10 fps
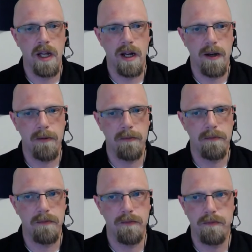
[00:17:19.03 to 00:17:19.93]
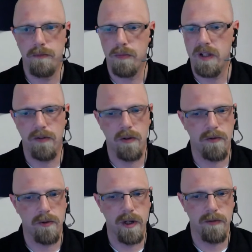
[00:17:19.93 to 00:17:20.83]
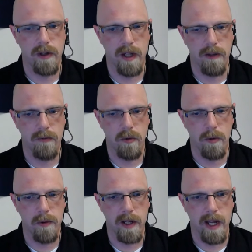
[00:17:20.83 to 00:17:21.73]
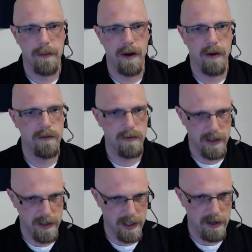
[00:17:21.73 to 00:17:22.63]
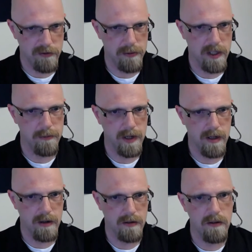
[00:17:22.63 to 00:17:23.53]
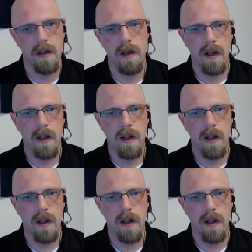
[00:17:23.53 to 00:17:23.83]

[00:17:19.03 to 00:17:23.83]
um, please feel free to fill out the form that came out in the announcement email,